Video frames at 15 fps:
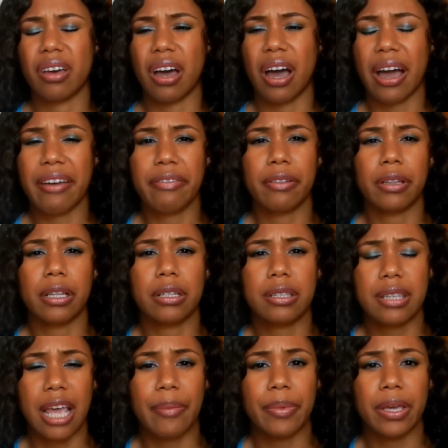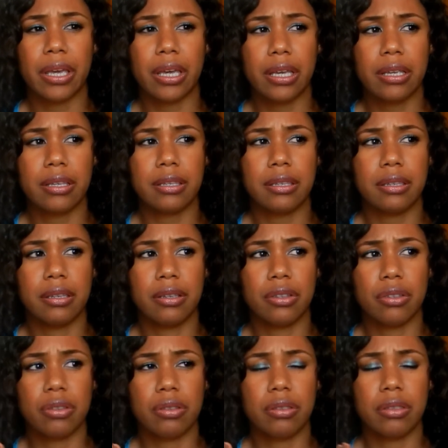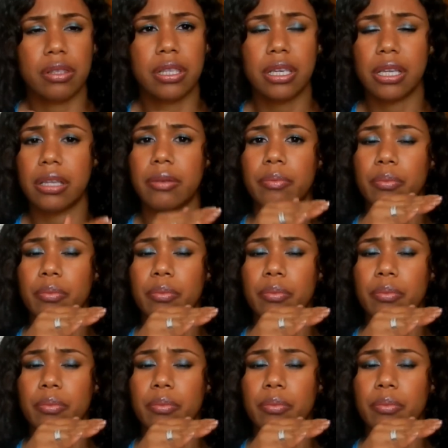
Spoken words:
I feel that Samy is the